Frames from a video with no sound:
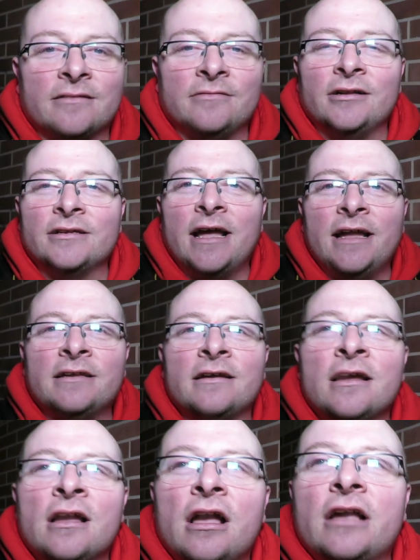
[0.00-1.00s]
Well, yeah,
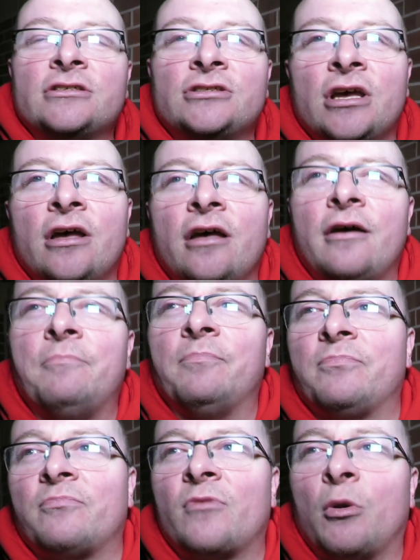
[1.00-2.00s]
it's
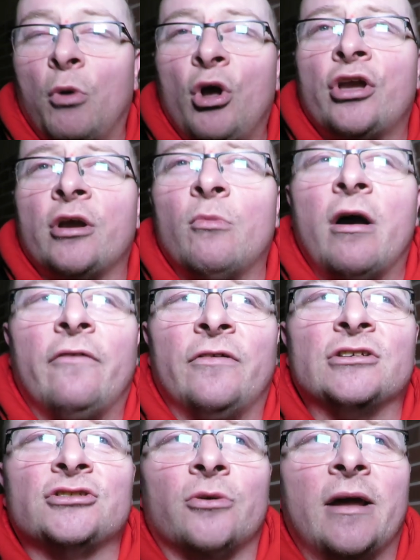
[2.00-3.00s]
working, whatever
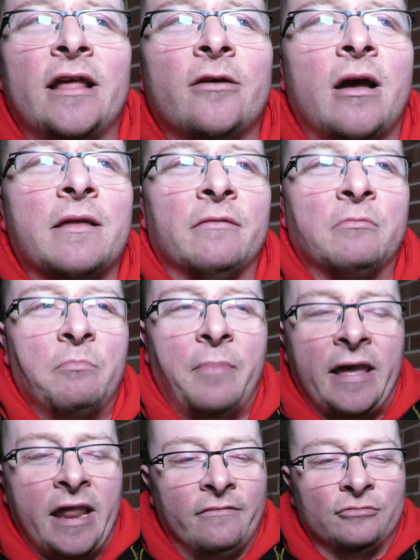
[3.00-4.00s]
he's doing anyway. They're
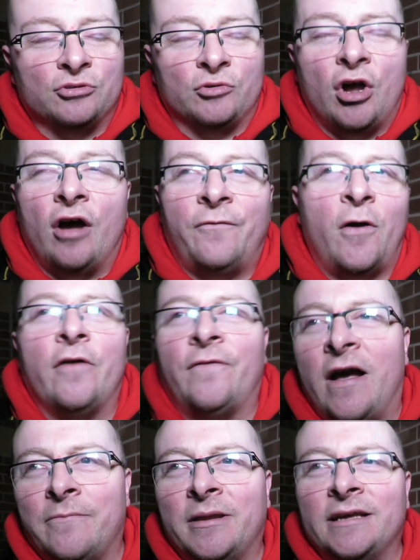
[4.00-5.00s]
being able to do not a
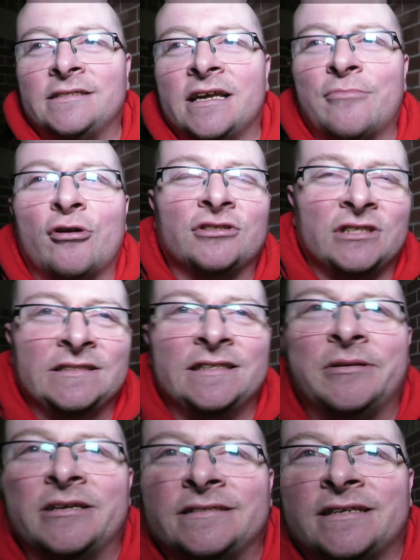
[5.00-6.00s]
45-minute team or a
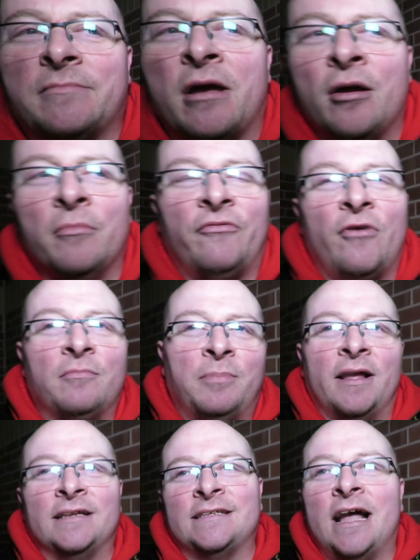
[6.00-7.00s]
60-minute team before
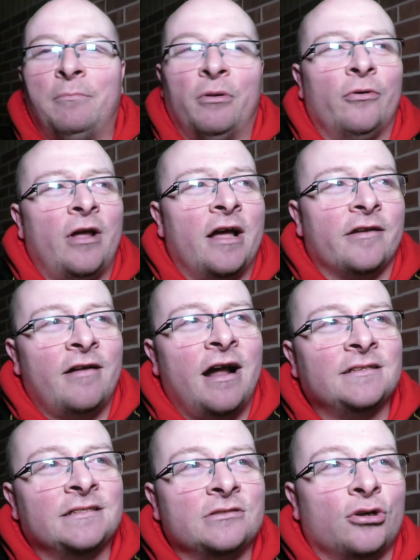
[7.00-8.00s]
players start blowing out their
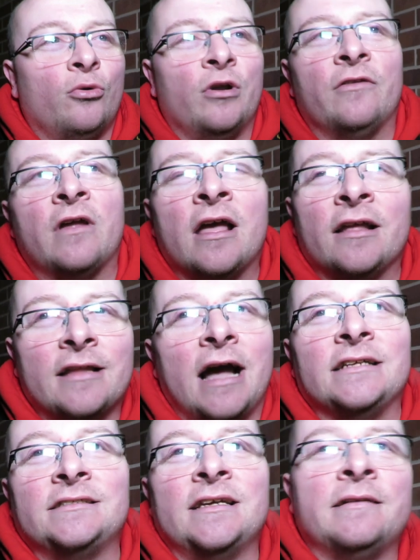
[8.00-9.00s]
asses. They're going
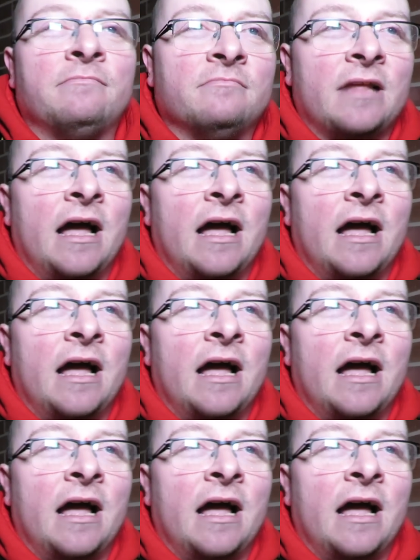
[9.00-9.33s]
90,